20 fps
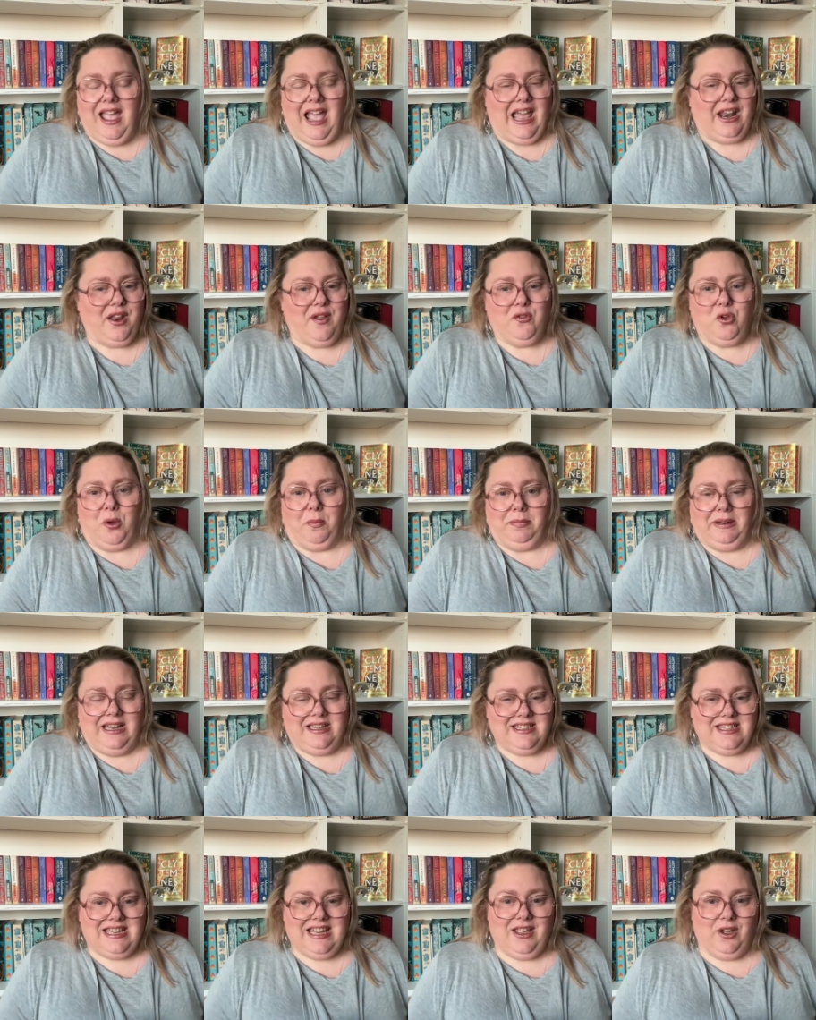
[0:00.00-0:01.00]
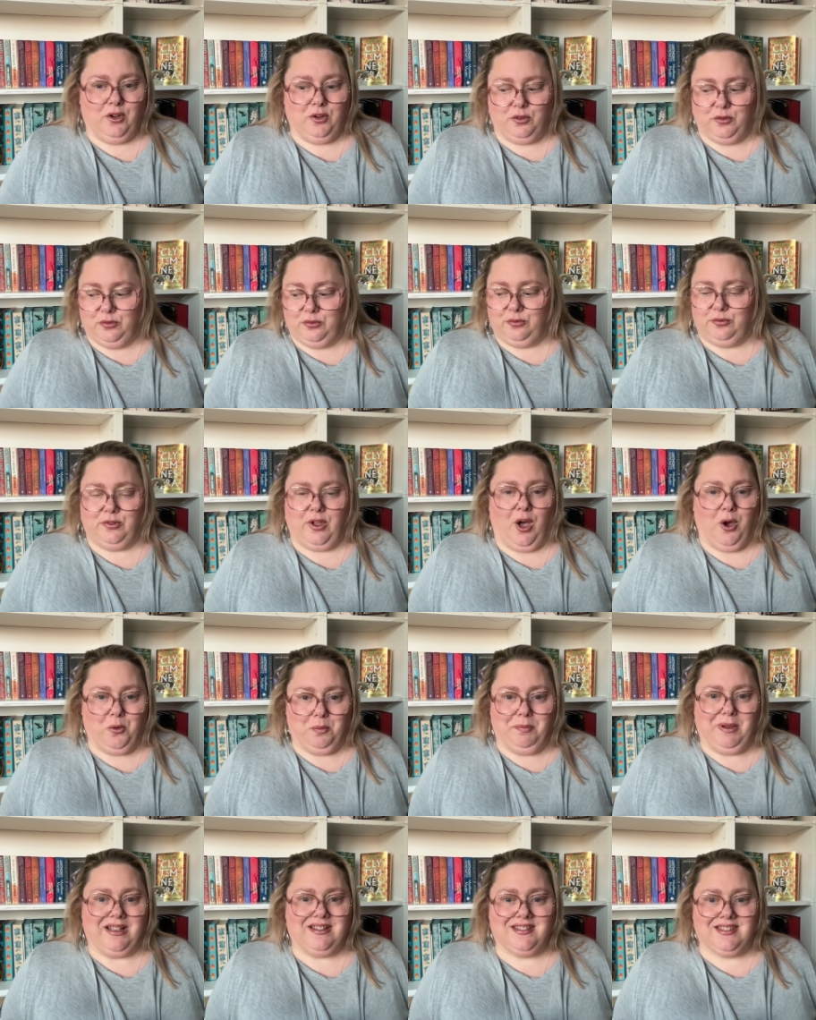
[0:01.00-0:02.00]
And I've got plenty of
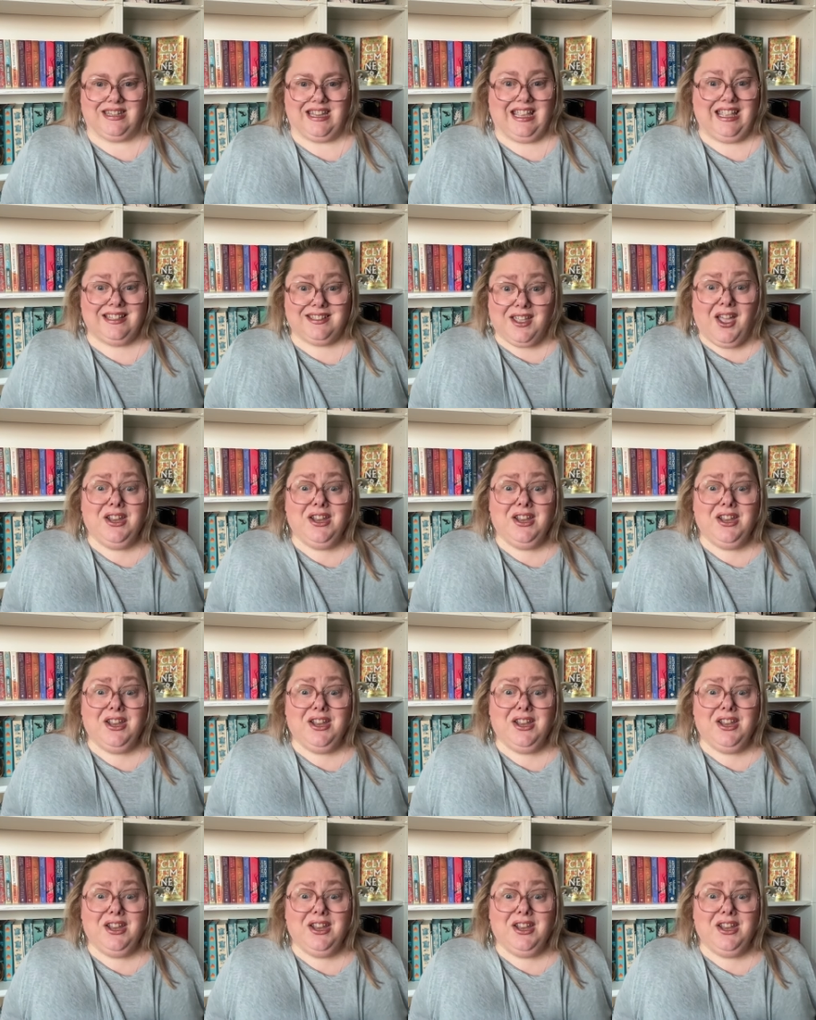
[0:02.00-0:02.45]
old bus tickets.